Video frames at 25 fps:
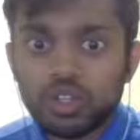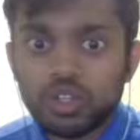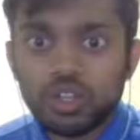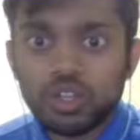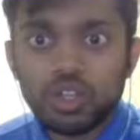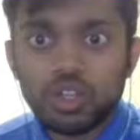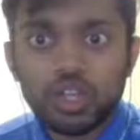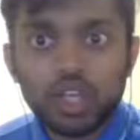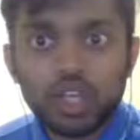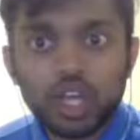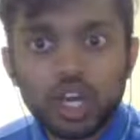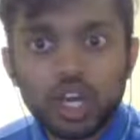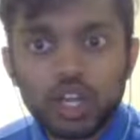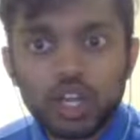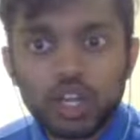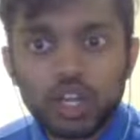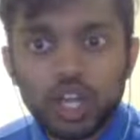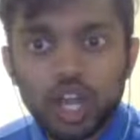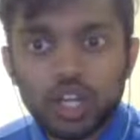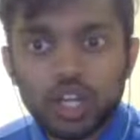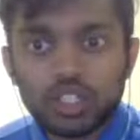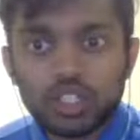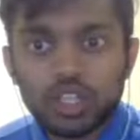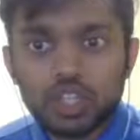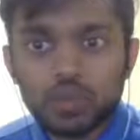in our
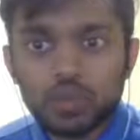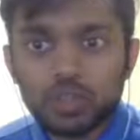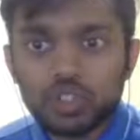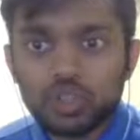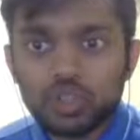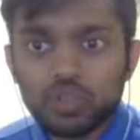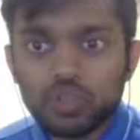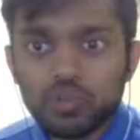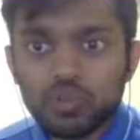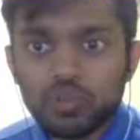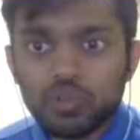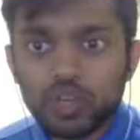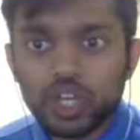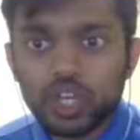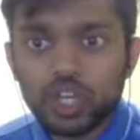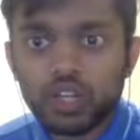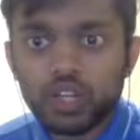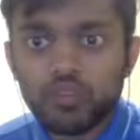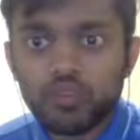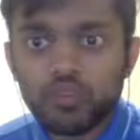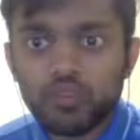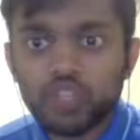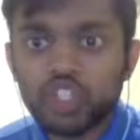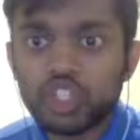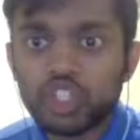last episode, where
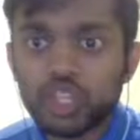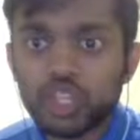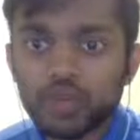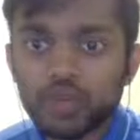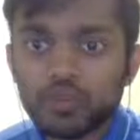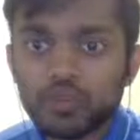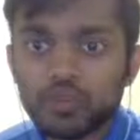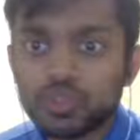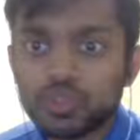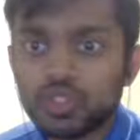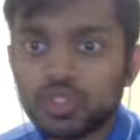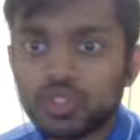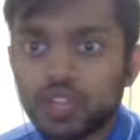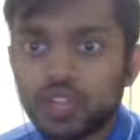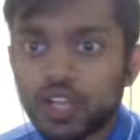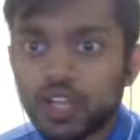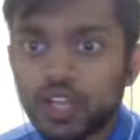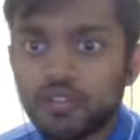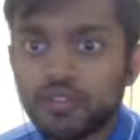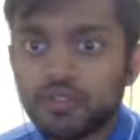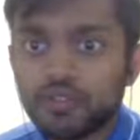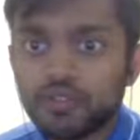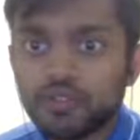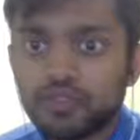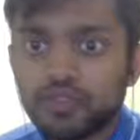when James was on the left,
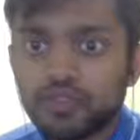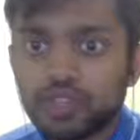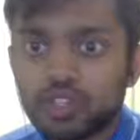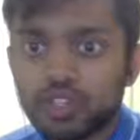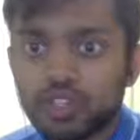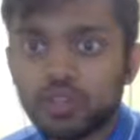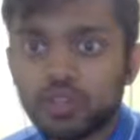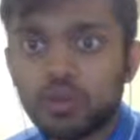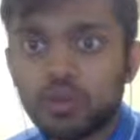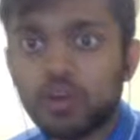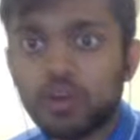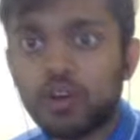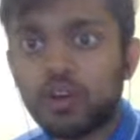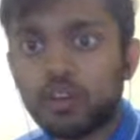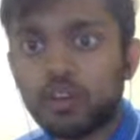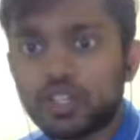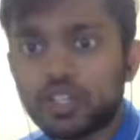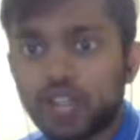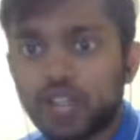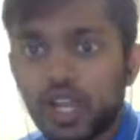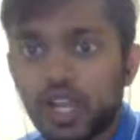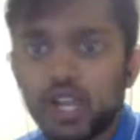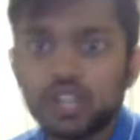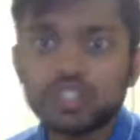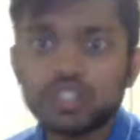
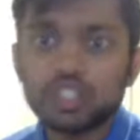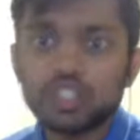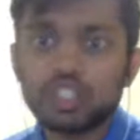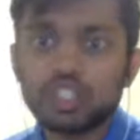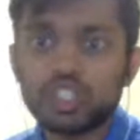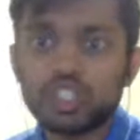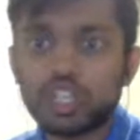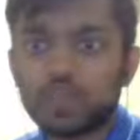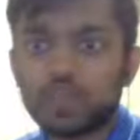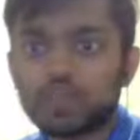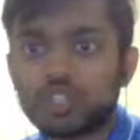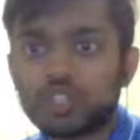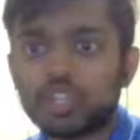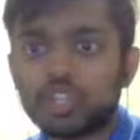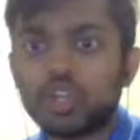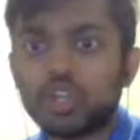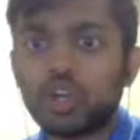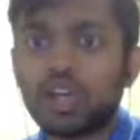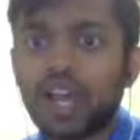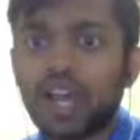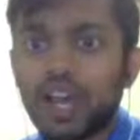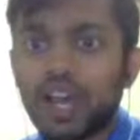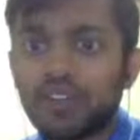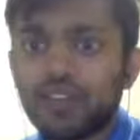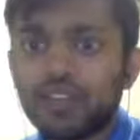Telles and James did not
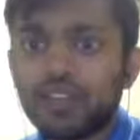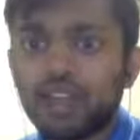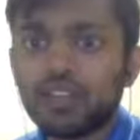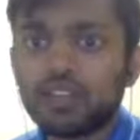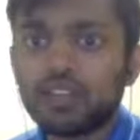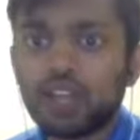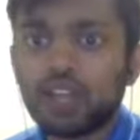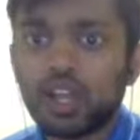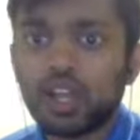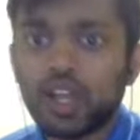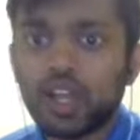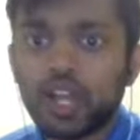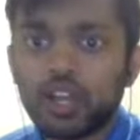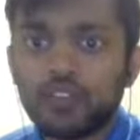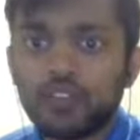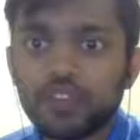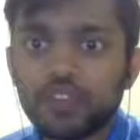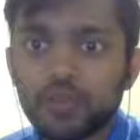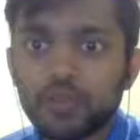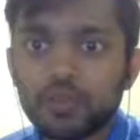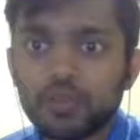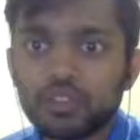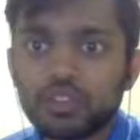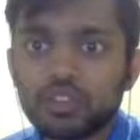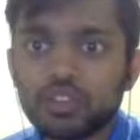have that kind of
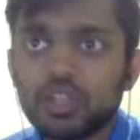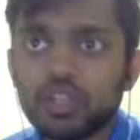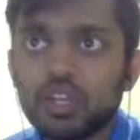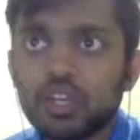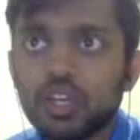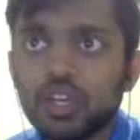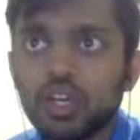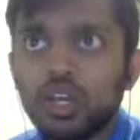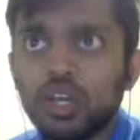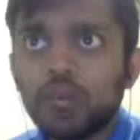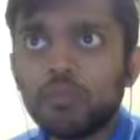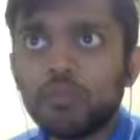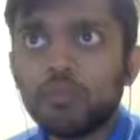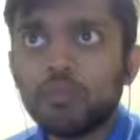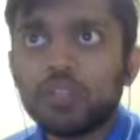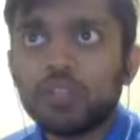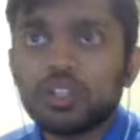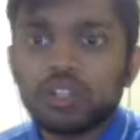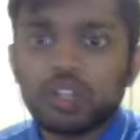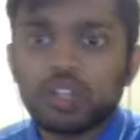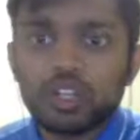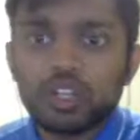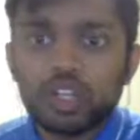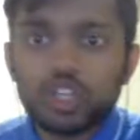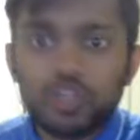chemistry. But
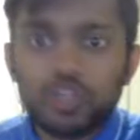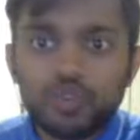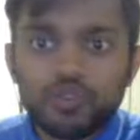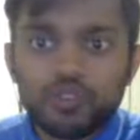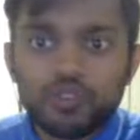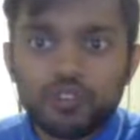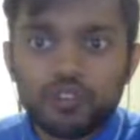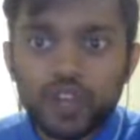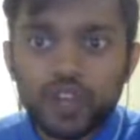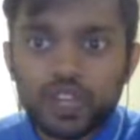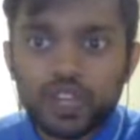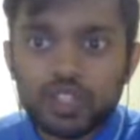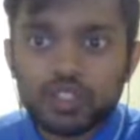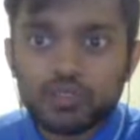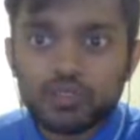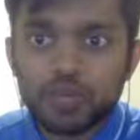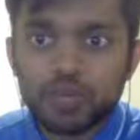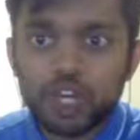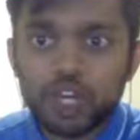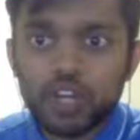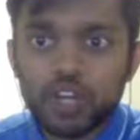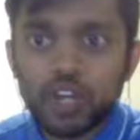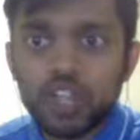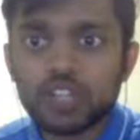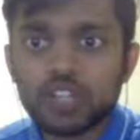the cute flicks by
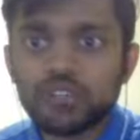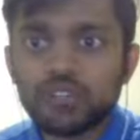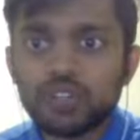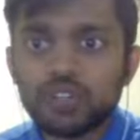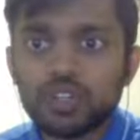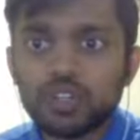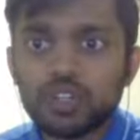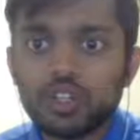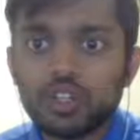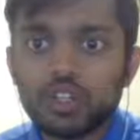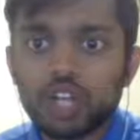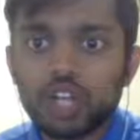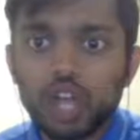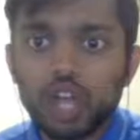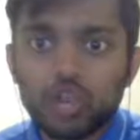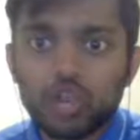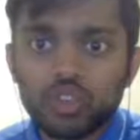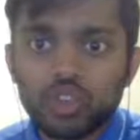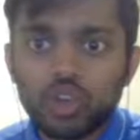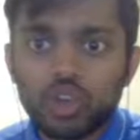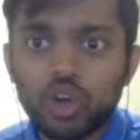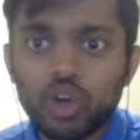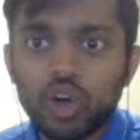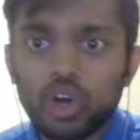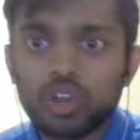Rashford around the
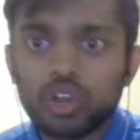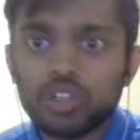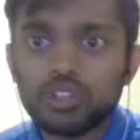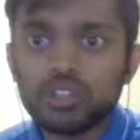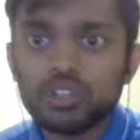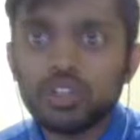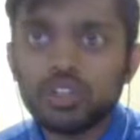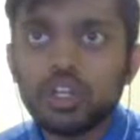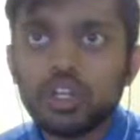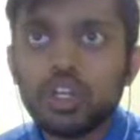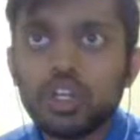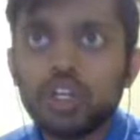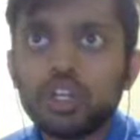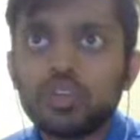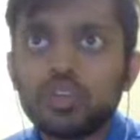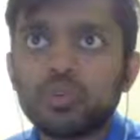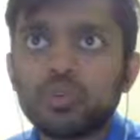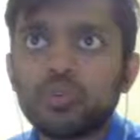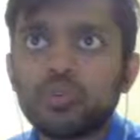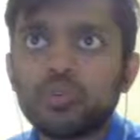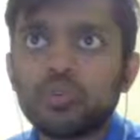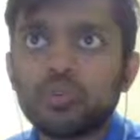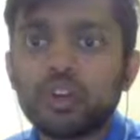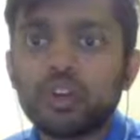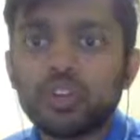corner
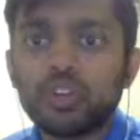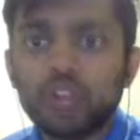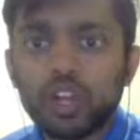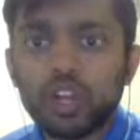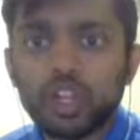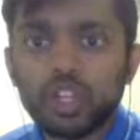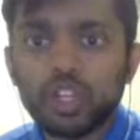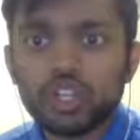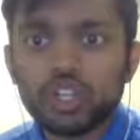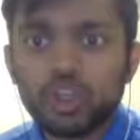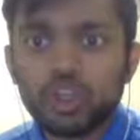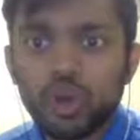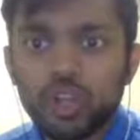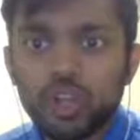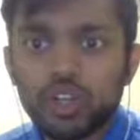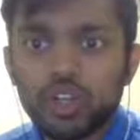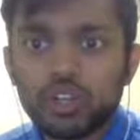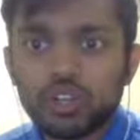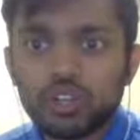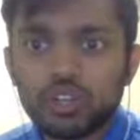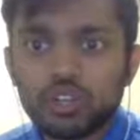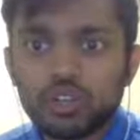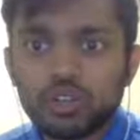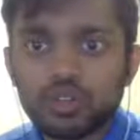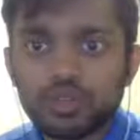to release Shaw into
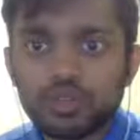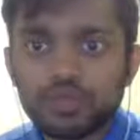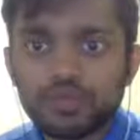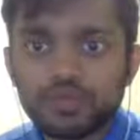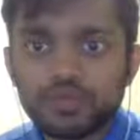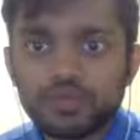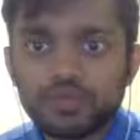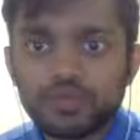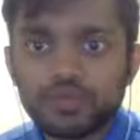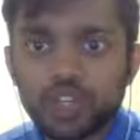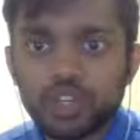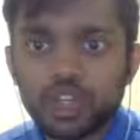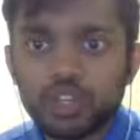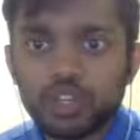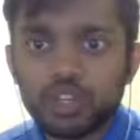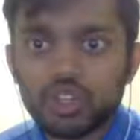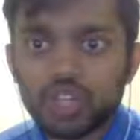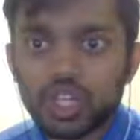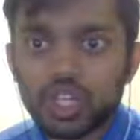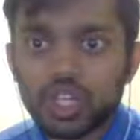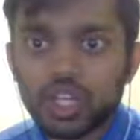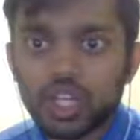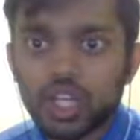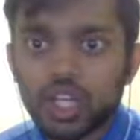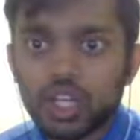the
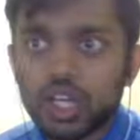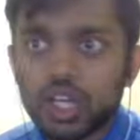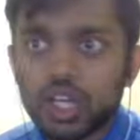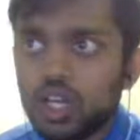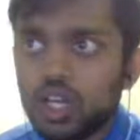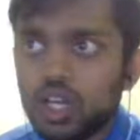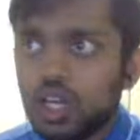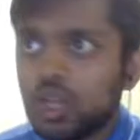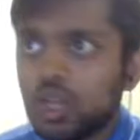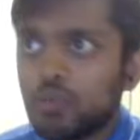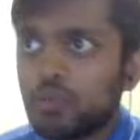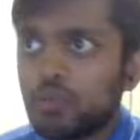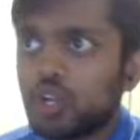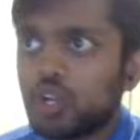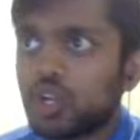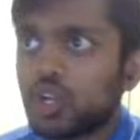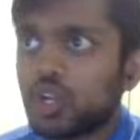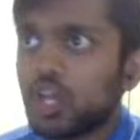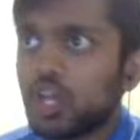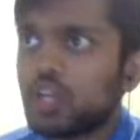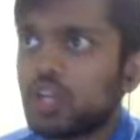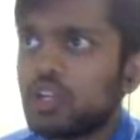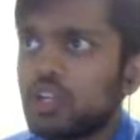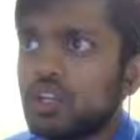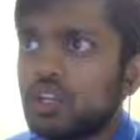attack. But
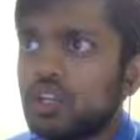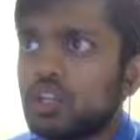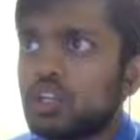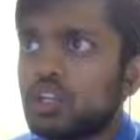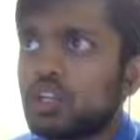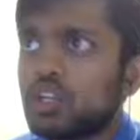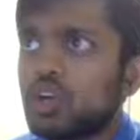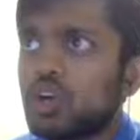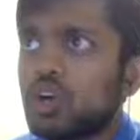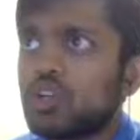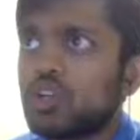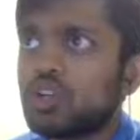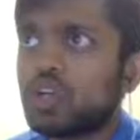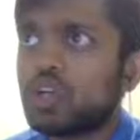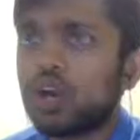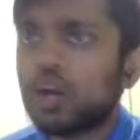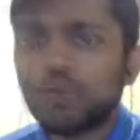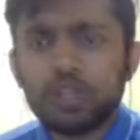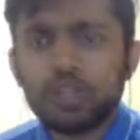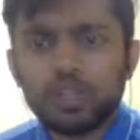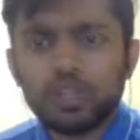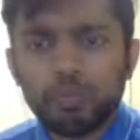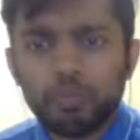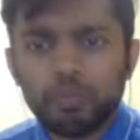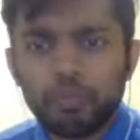United did not commit
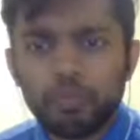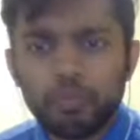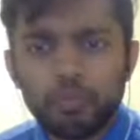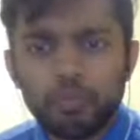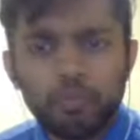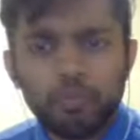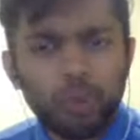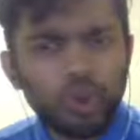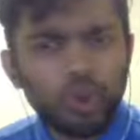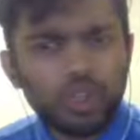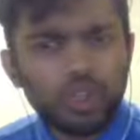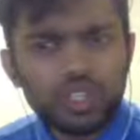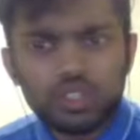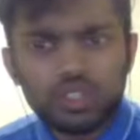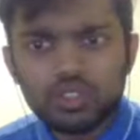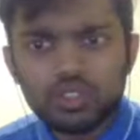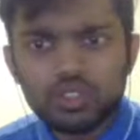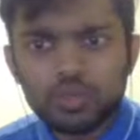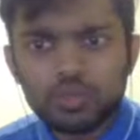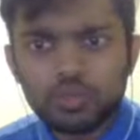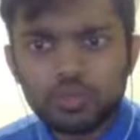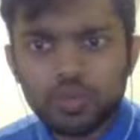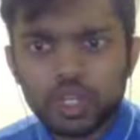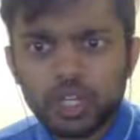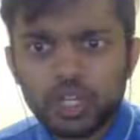bodies
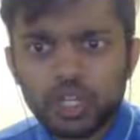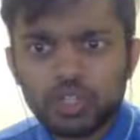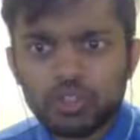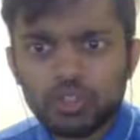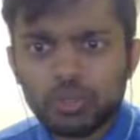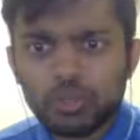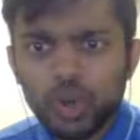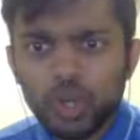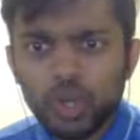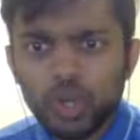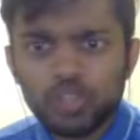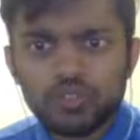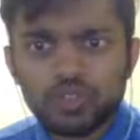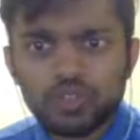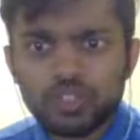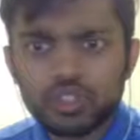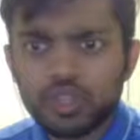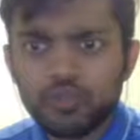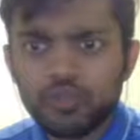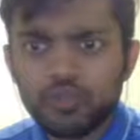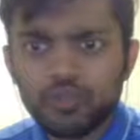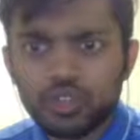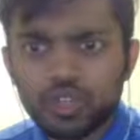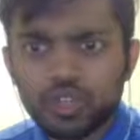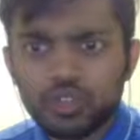into the box for some
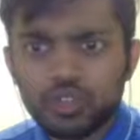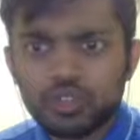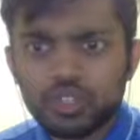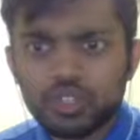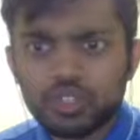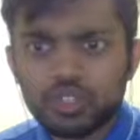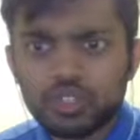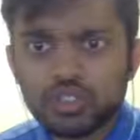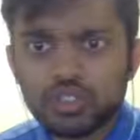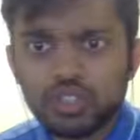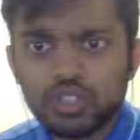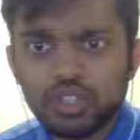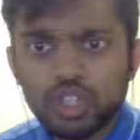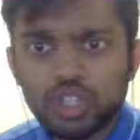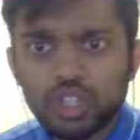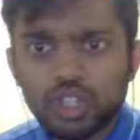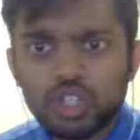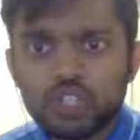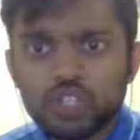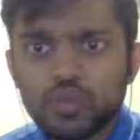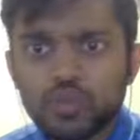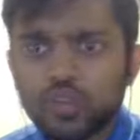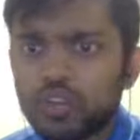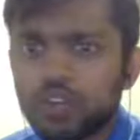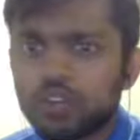weird reason.
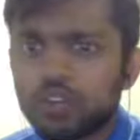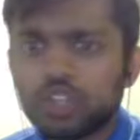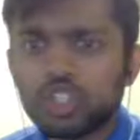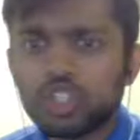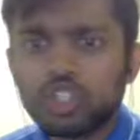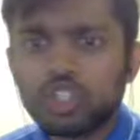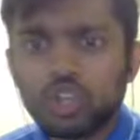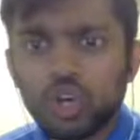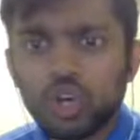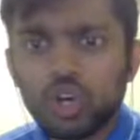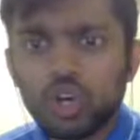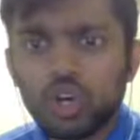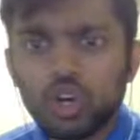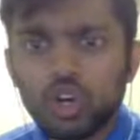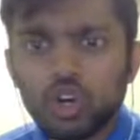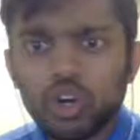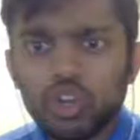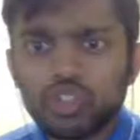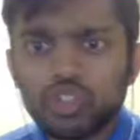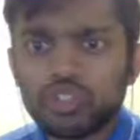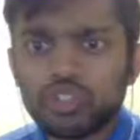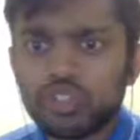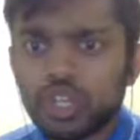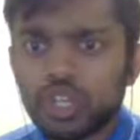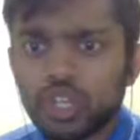So whenever Shaw or
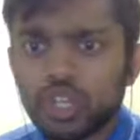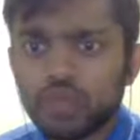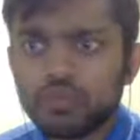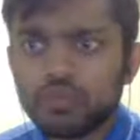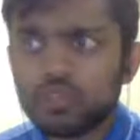James